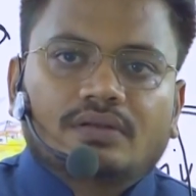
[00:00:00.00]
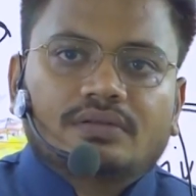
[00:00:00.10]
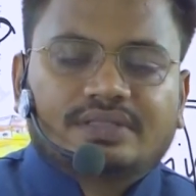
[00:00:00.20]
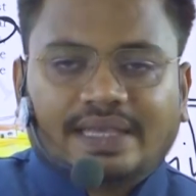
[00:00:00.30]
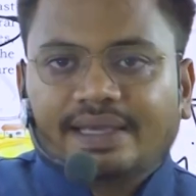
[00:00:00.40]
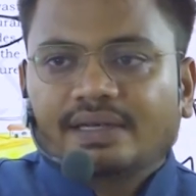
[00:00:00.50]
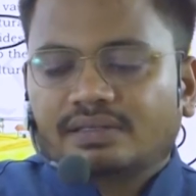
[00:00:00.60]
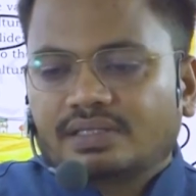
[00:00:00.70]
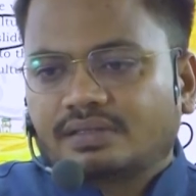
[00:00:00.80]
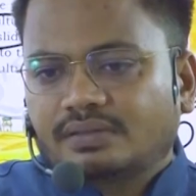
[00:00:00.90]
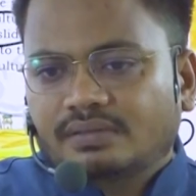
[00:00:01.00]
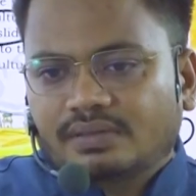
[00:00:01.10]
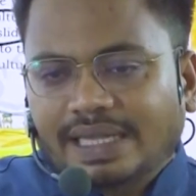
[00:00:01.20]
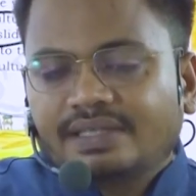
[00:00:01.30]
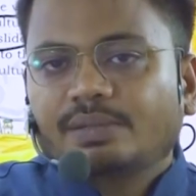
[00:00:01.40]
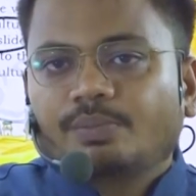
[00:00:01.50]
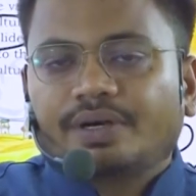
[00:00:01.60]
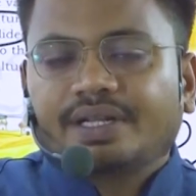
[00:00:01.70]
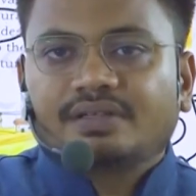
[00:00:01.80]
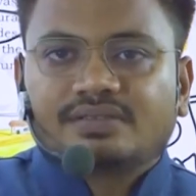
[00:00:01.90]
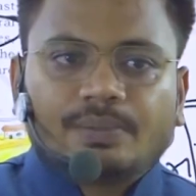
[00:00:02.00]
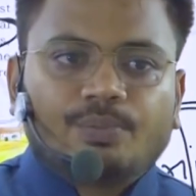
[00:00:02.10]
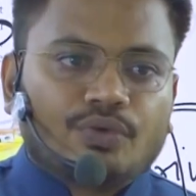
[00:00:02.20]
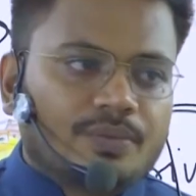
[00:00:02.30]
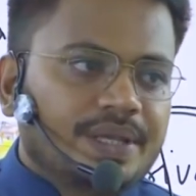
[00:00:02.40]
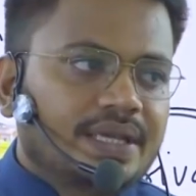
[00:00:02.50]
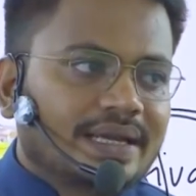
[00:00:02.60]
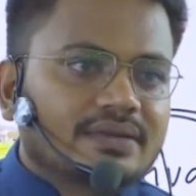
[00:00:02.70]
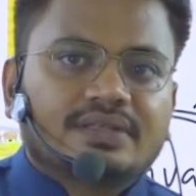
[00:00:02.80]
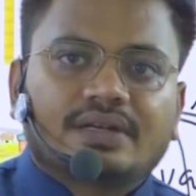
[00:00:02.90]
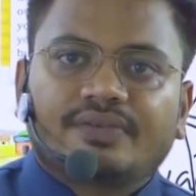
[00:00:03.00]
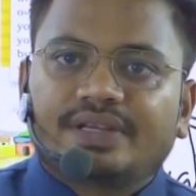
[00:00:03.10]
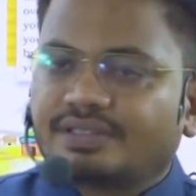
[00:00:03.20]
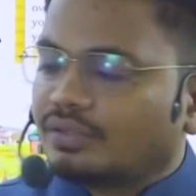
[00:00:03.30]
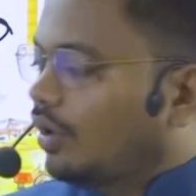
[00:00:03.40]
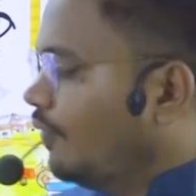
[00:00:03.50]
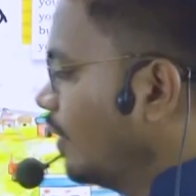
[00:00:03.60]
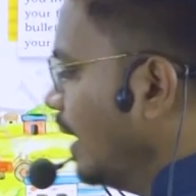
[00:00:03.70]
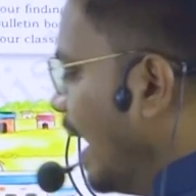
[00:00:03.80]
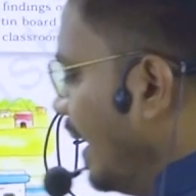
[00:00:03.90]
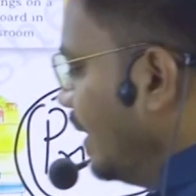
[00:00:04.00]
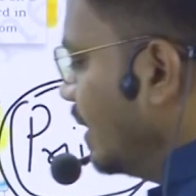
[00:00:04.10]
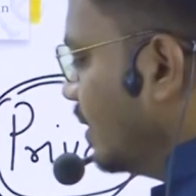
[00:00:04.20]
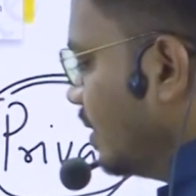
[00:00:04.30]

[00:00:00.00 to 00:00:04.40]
the next important step would be conservation of land